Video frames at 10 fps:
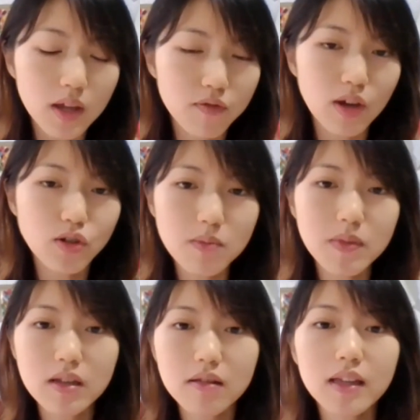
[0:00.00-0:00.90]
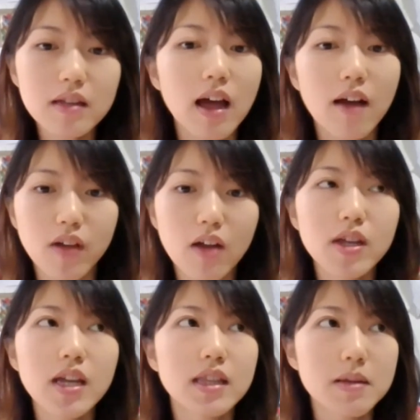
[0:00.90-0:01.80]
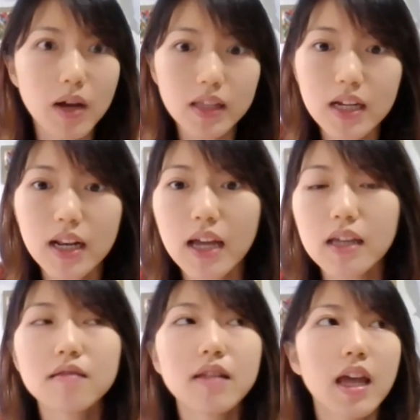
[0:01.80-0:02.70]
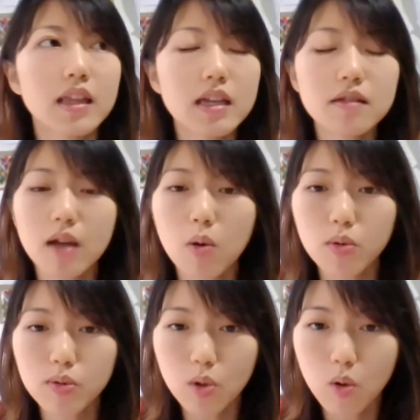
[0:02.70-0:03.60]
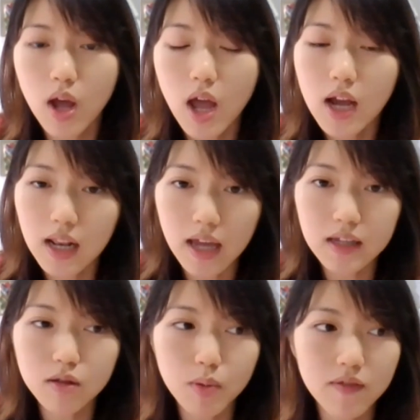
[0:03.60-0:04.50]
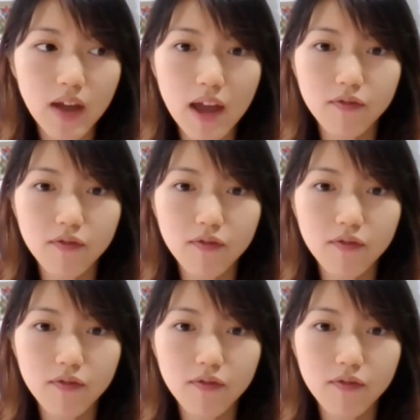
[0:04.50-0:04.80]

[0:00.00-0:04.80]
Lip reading: If you actually meet these are very demanding clients, and these are also clients with